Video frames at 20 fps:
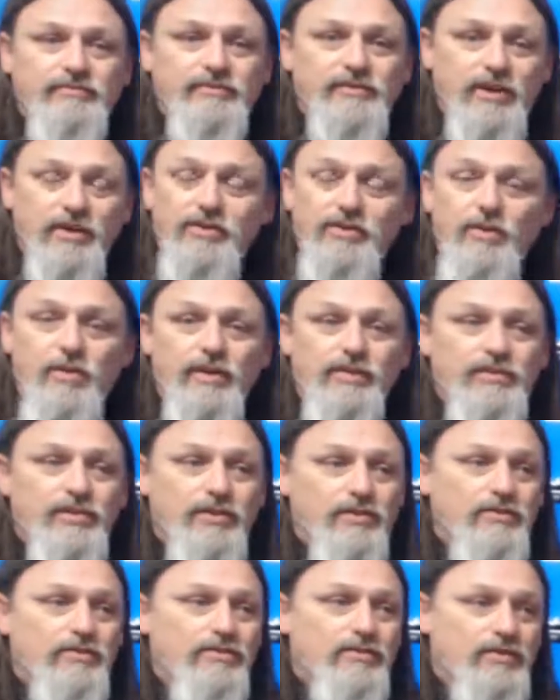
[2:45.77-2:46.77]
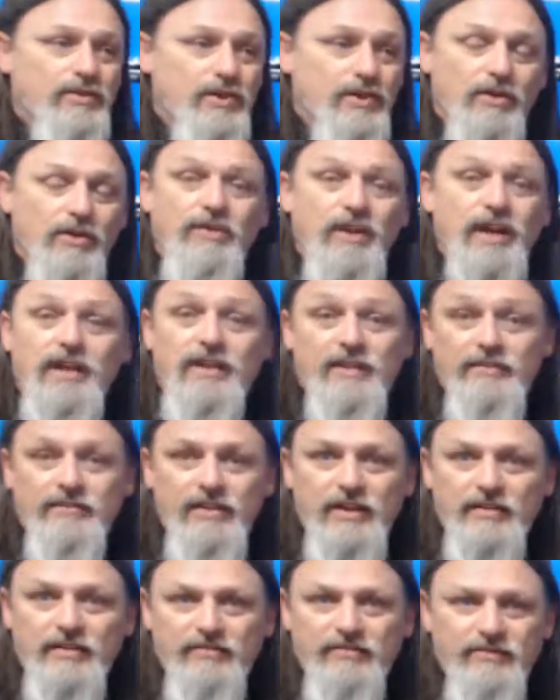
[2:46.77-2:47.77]
they're going to,
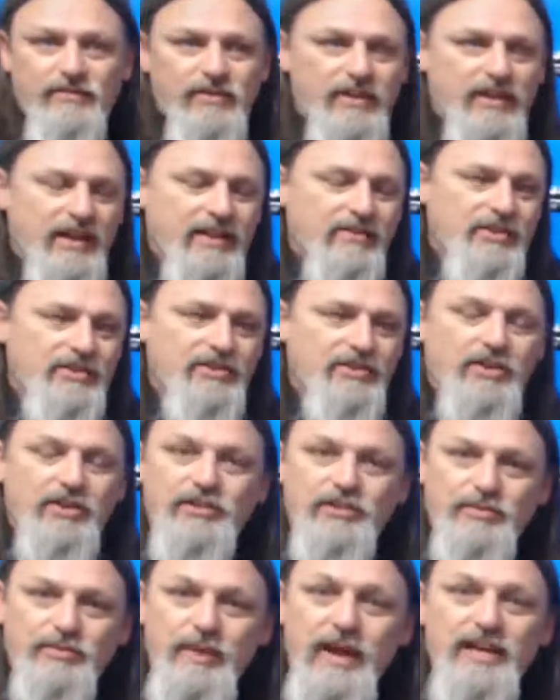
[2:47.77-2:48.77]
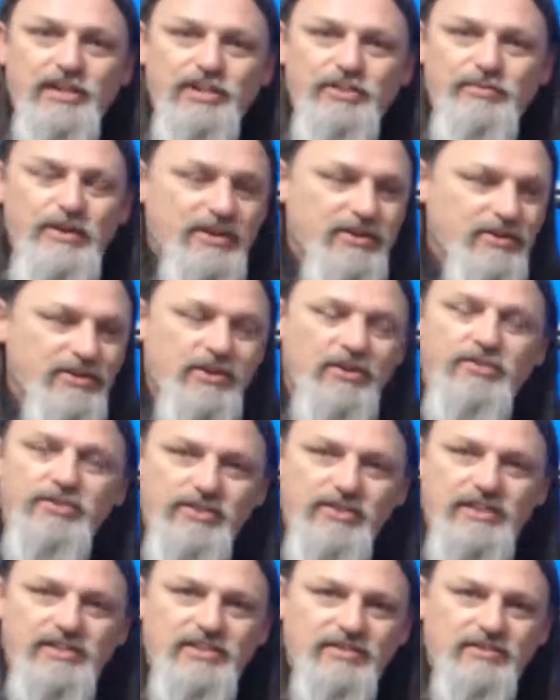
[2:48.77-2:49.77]
and then they're a Spanish speaker,
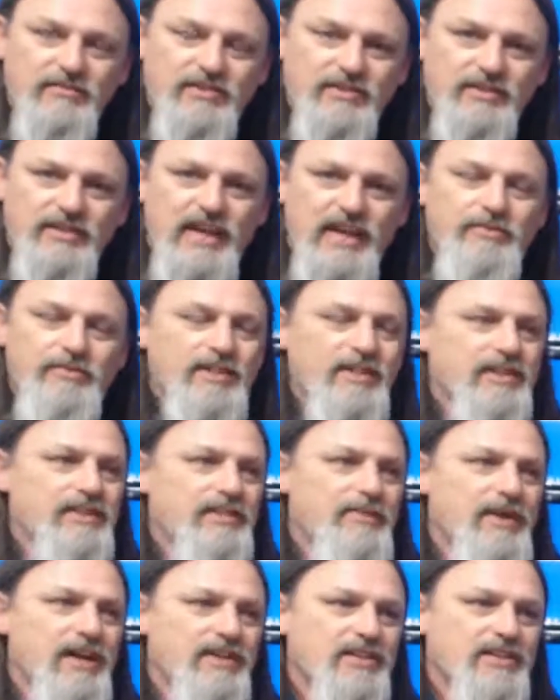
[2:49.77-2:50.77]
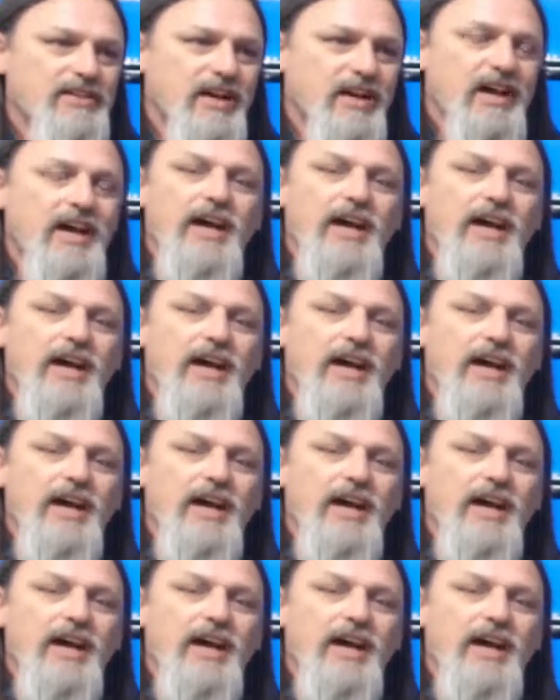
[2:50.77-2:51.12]
so they typed it in Spanish.